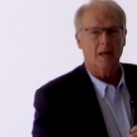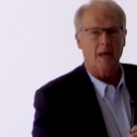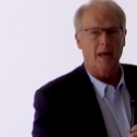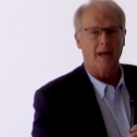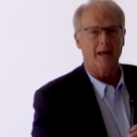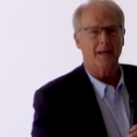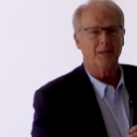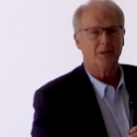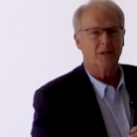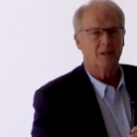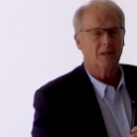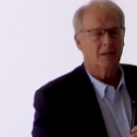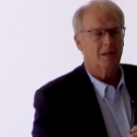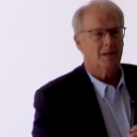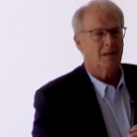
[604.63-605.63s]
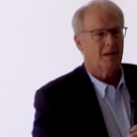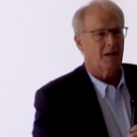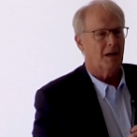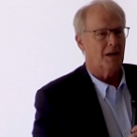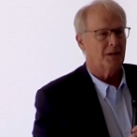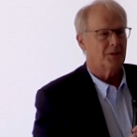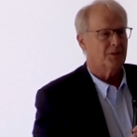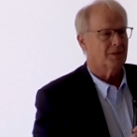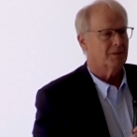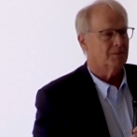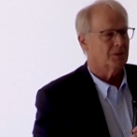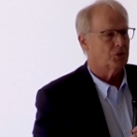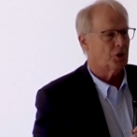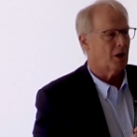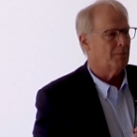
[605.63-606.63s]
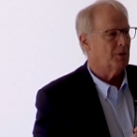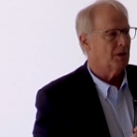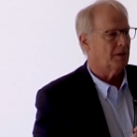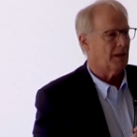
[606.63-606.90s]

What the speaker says: and the chairman,